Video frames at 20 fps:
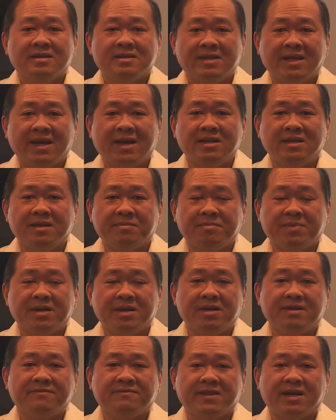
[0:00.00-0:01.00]
Danny
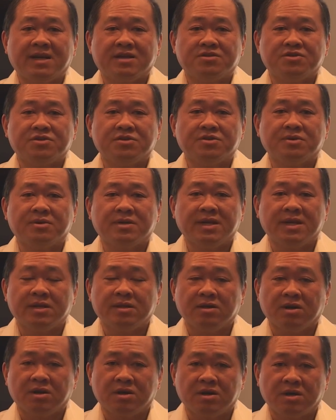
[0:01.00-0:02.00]
believed that she could
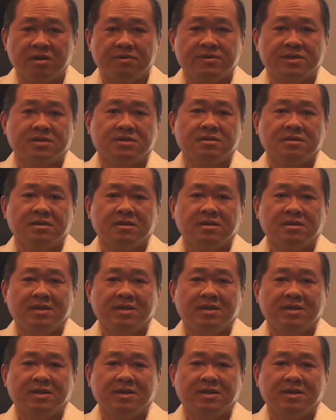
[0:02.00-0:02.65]
inherit